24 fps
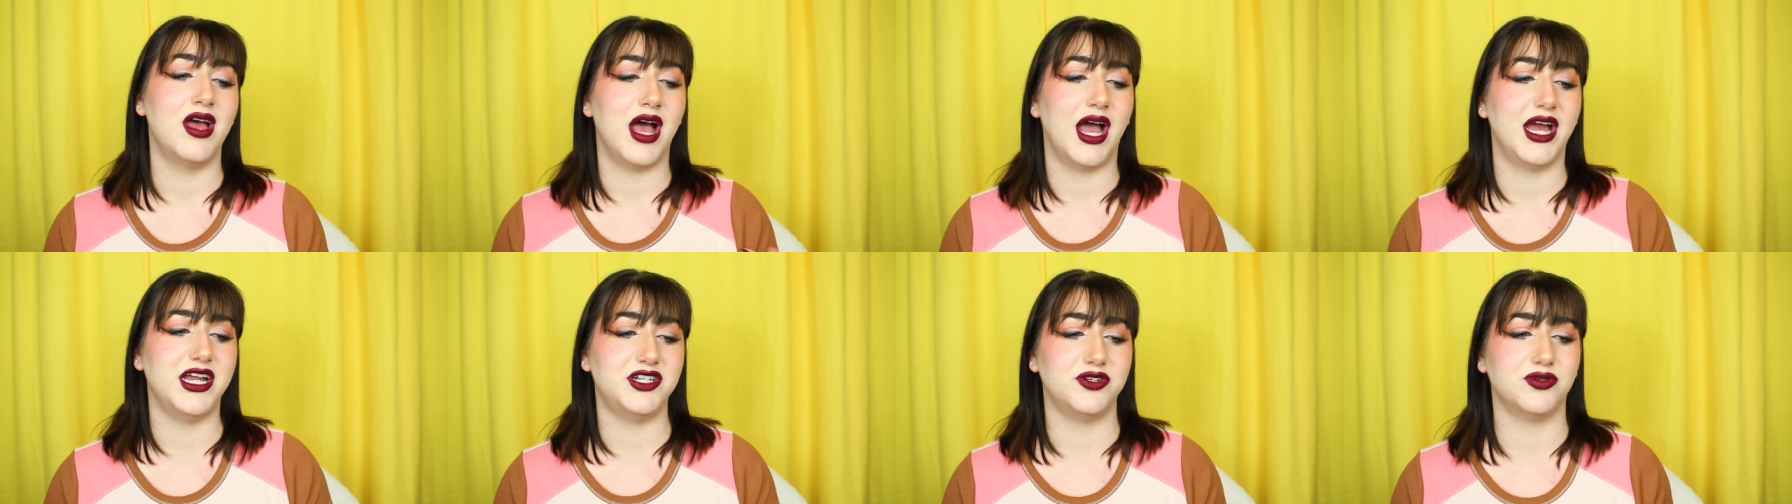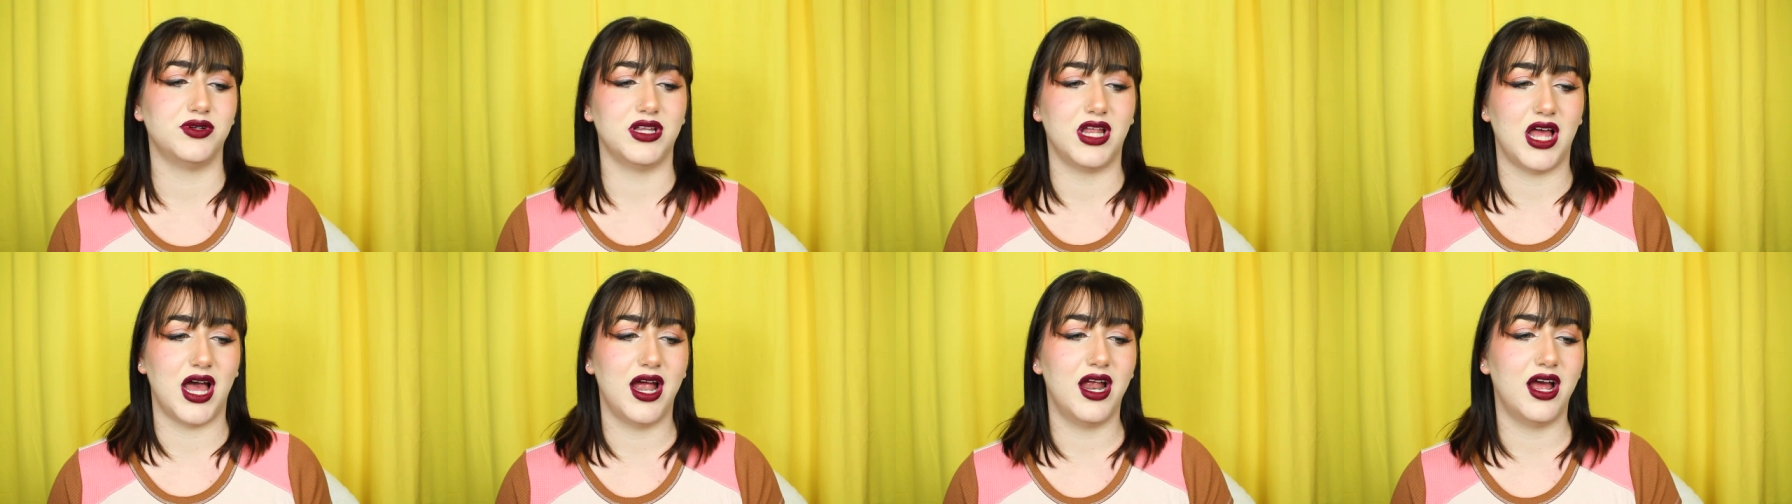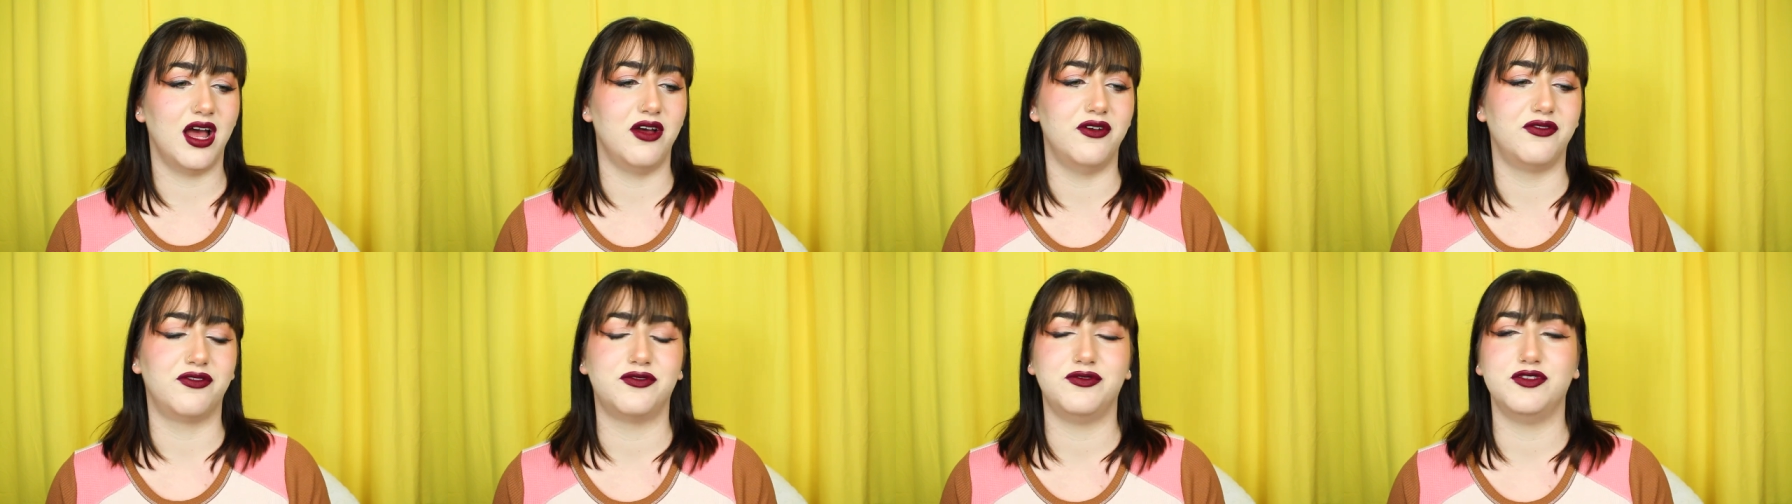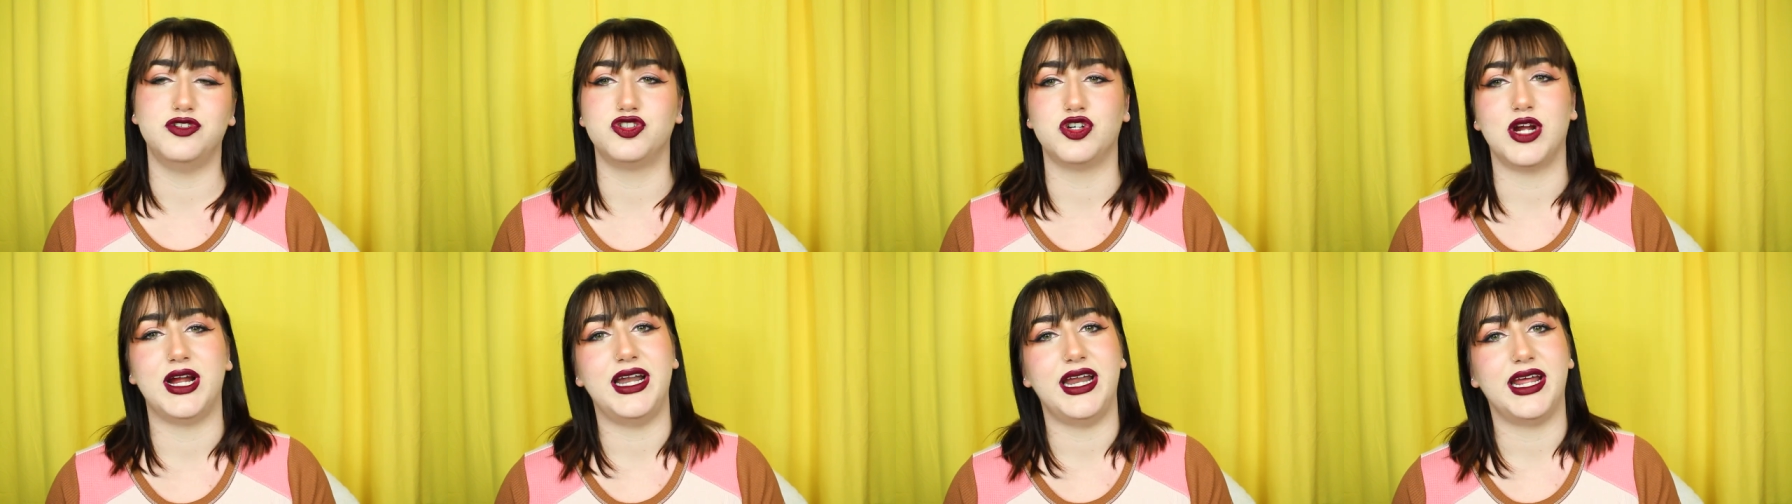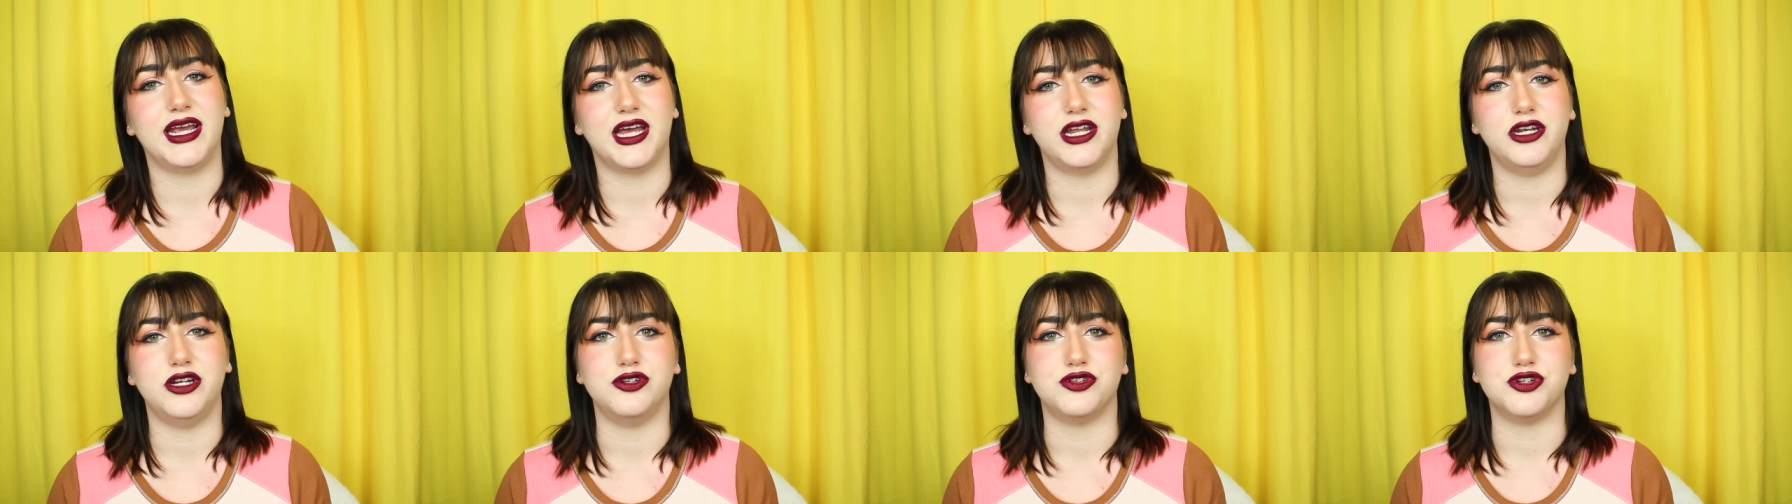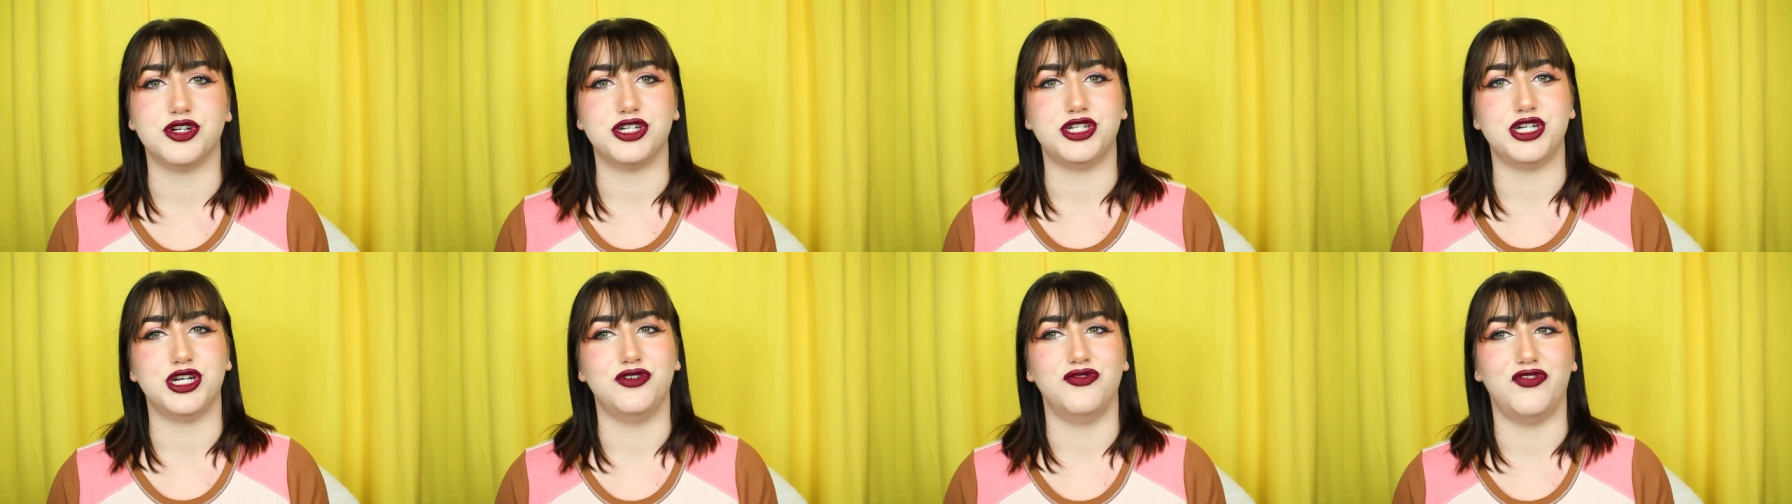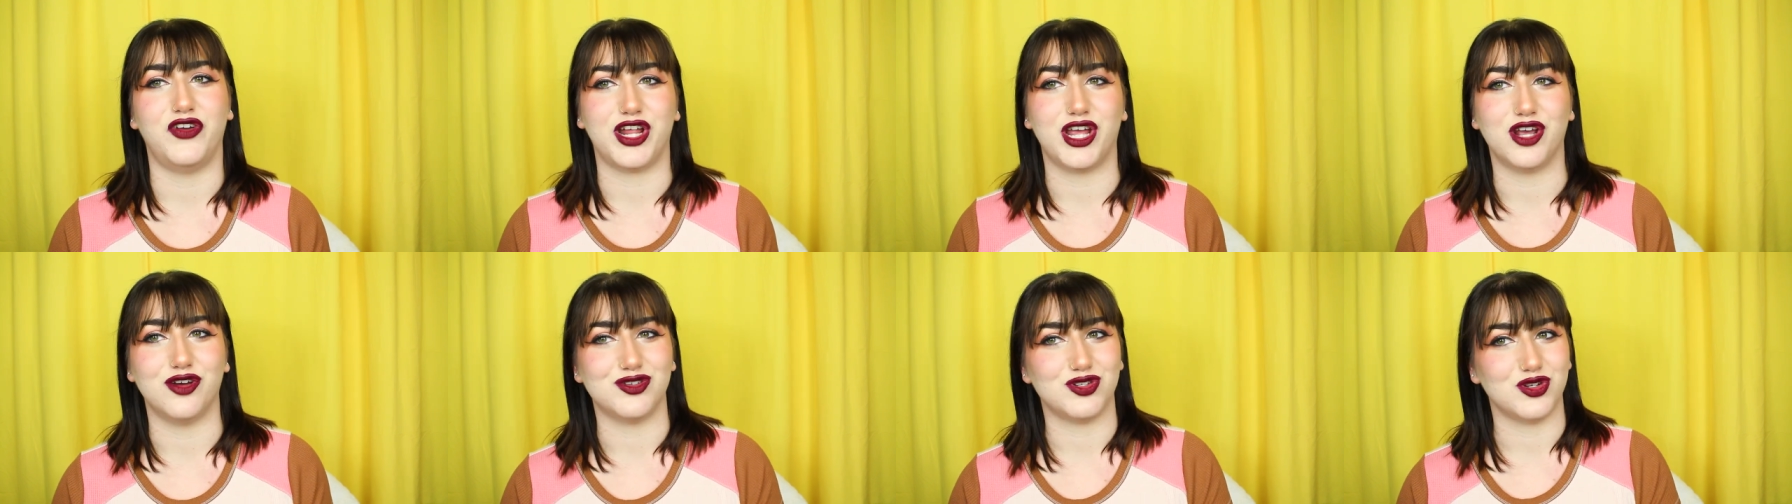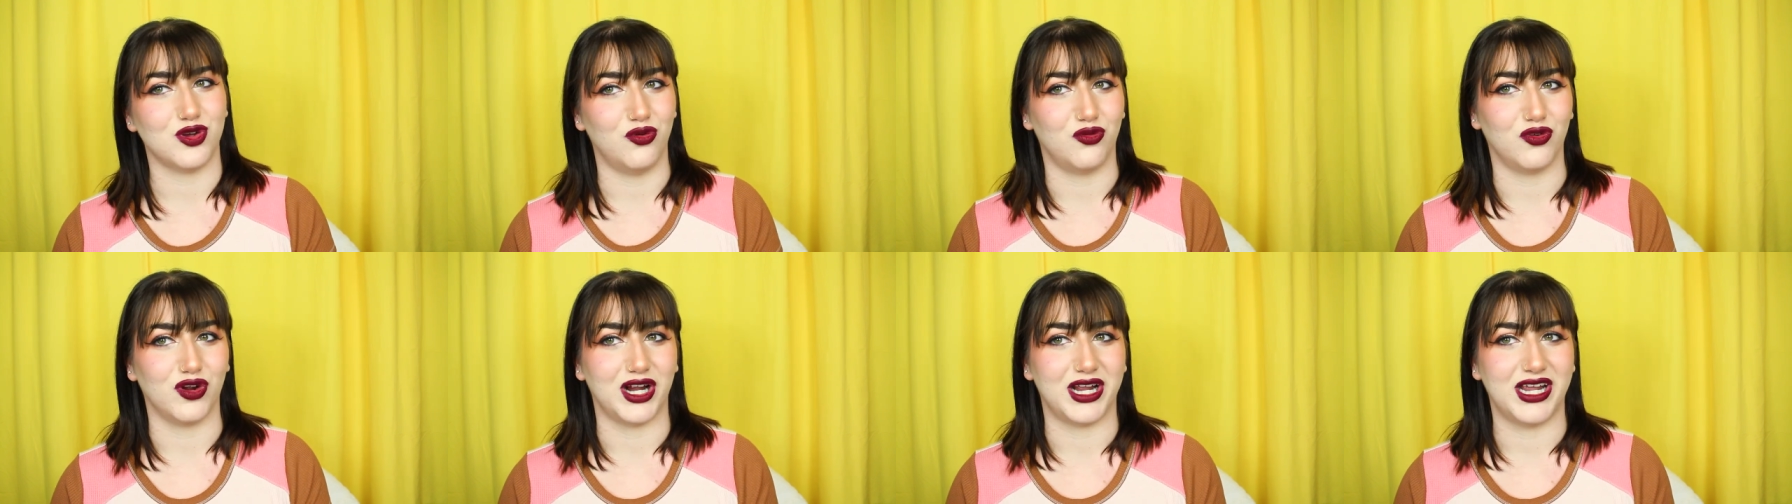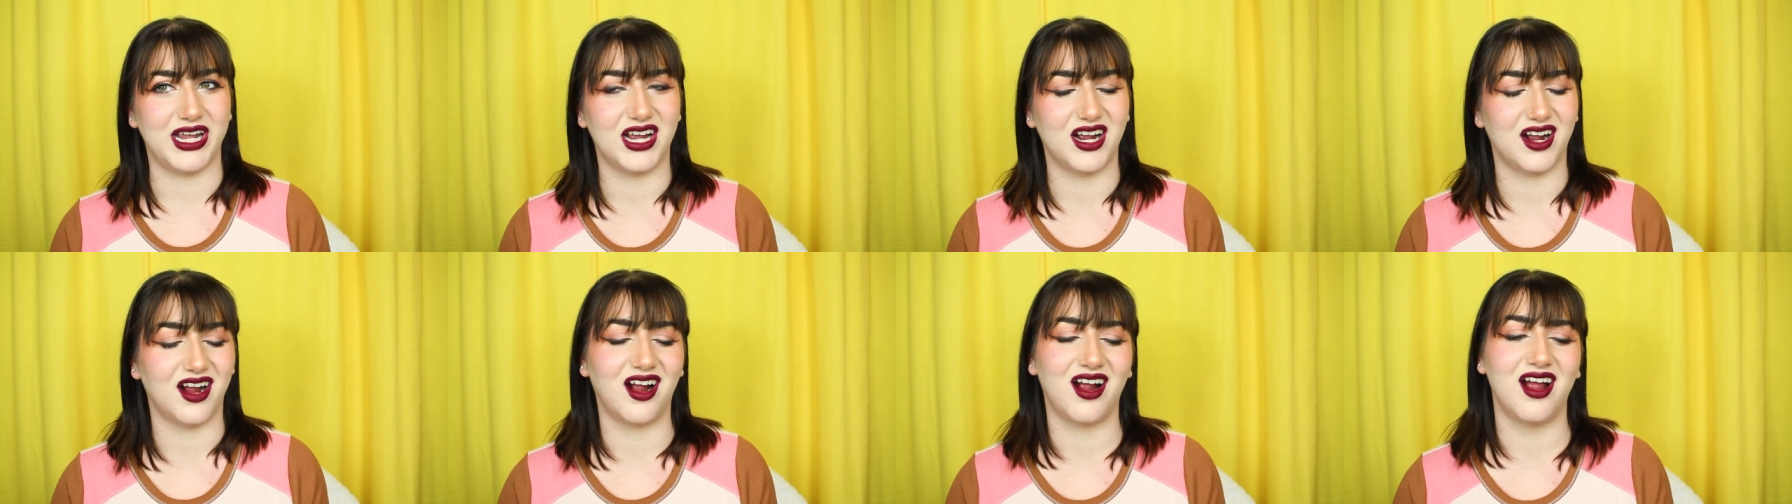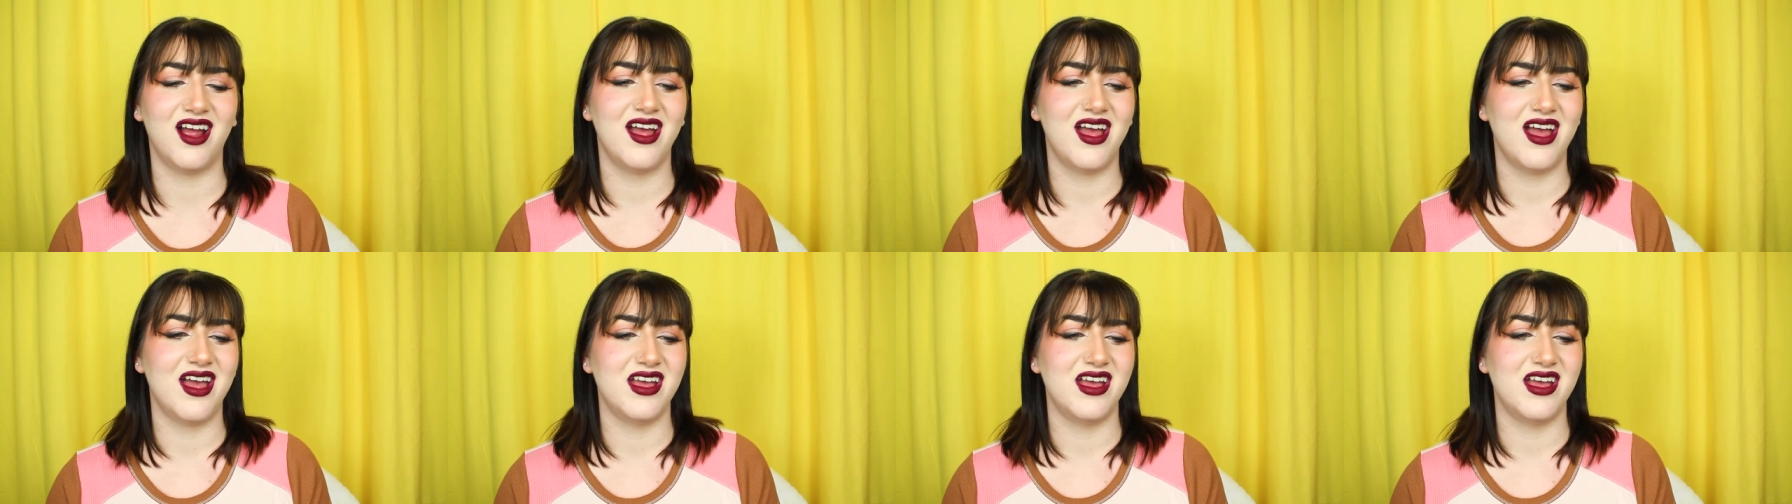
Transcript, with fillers: I do a lot of training and nutrition videos over here.